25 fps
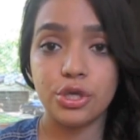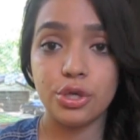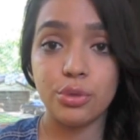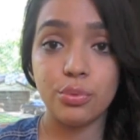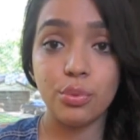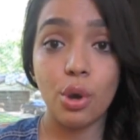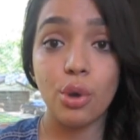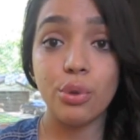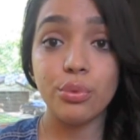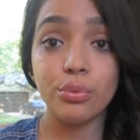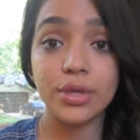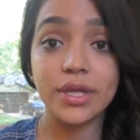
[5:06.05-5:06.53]

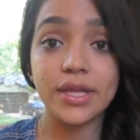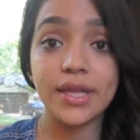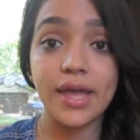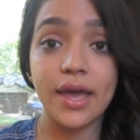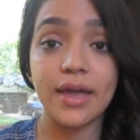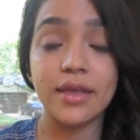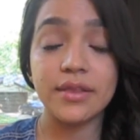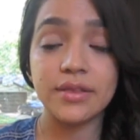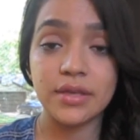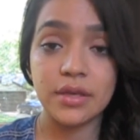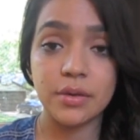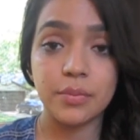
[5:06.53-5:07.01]
won't
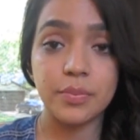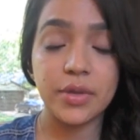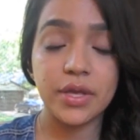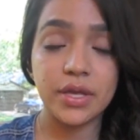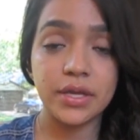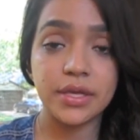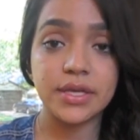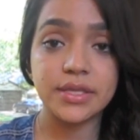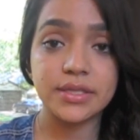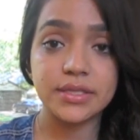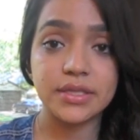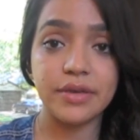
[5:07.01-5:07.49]
rely on the
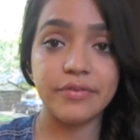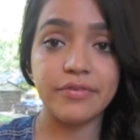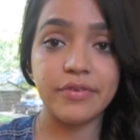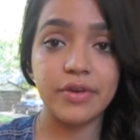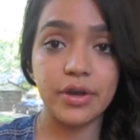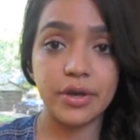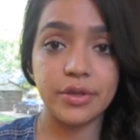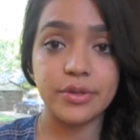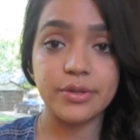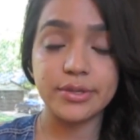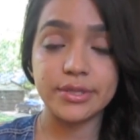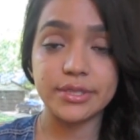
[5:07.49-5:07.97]
opinions of
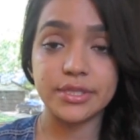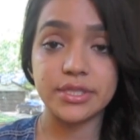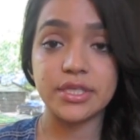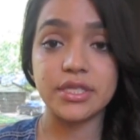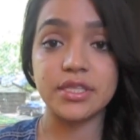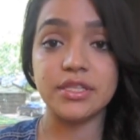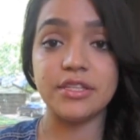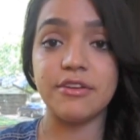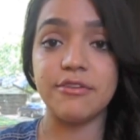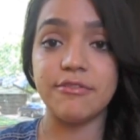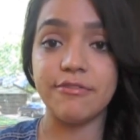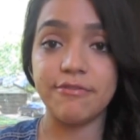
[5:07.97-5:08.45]
others
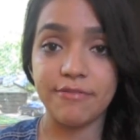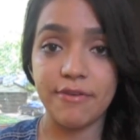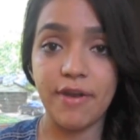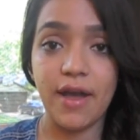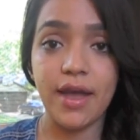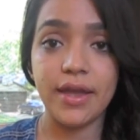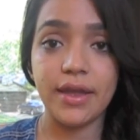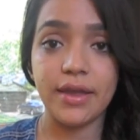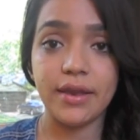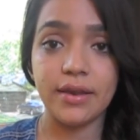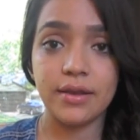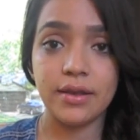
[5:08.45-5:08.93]
to
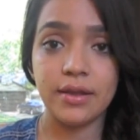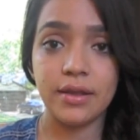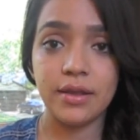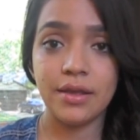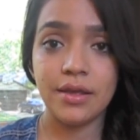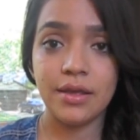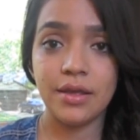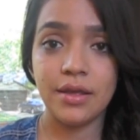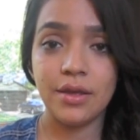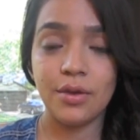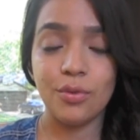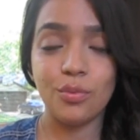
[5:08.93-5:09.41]
define
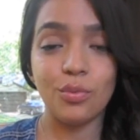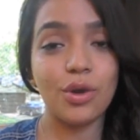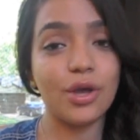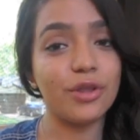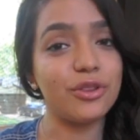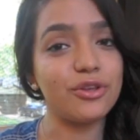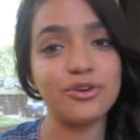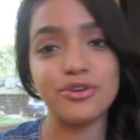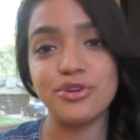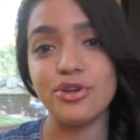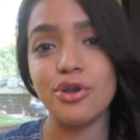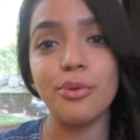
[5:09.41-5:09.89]

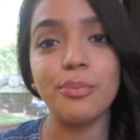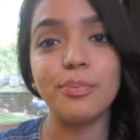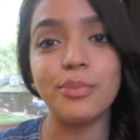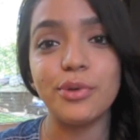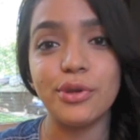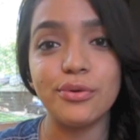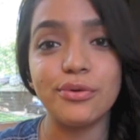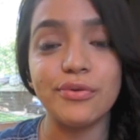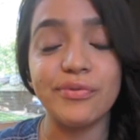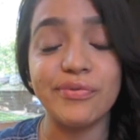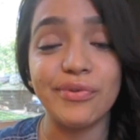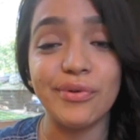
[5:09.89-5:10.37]
whether you're
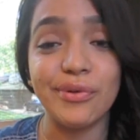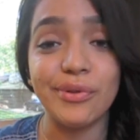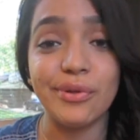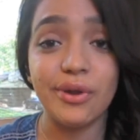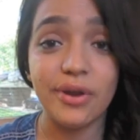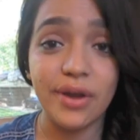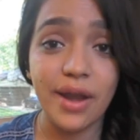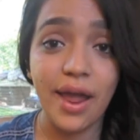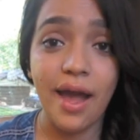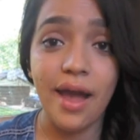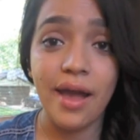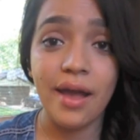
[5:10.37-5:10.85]
beautiful
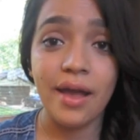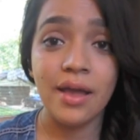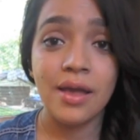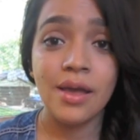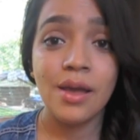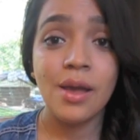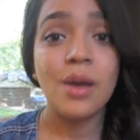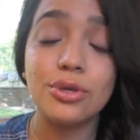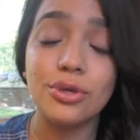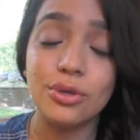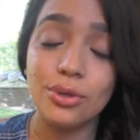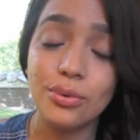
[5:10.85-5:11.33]
or not.
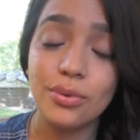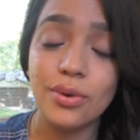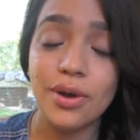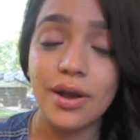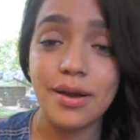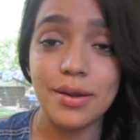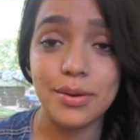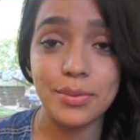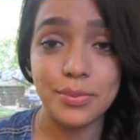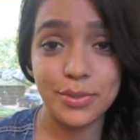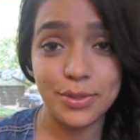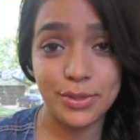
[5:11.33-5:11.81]
You
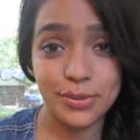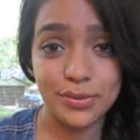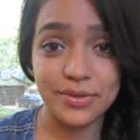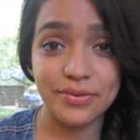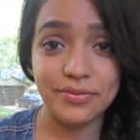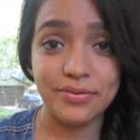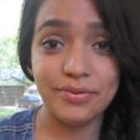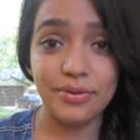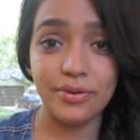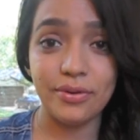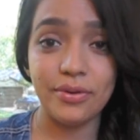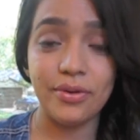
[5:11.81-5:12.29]
are
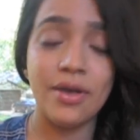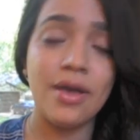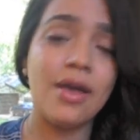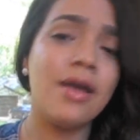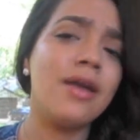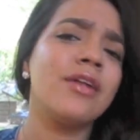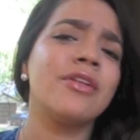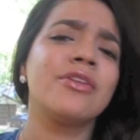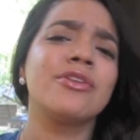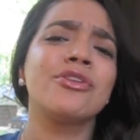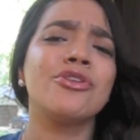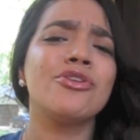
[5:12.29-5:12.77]
beautiful
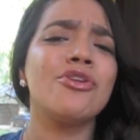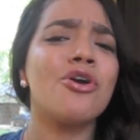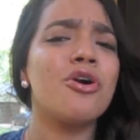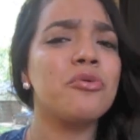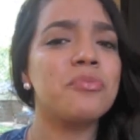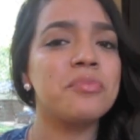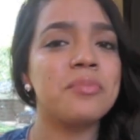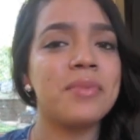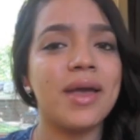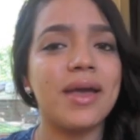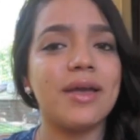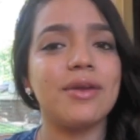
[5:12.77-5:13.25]

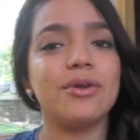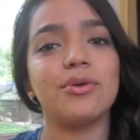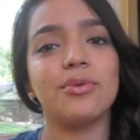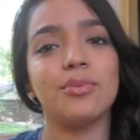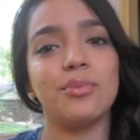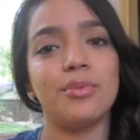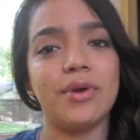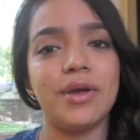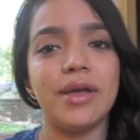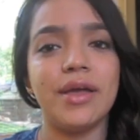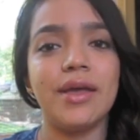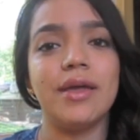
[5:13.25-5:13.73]
no matter
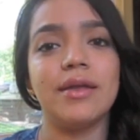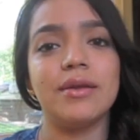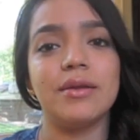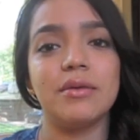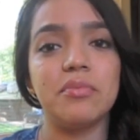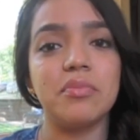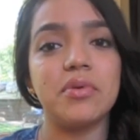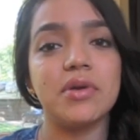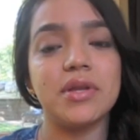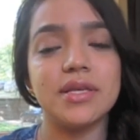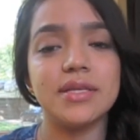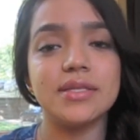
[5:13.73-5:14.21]
what
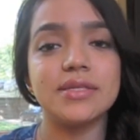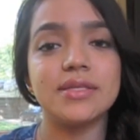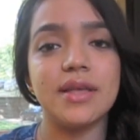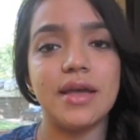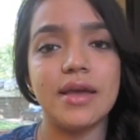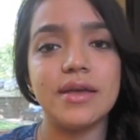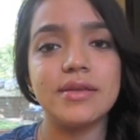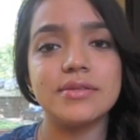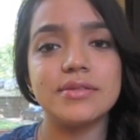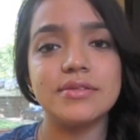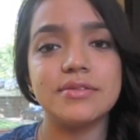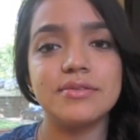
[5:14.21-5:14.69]
anybody
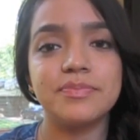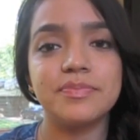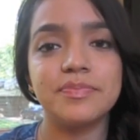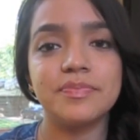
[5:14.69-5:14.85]
says.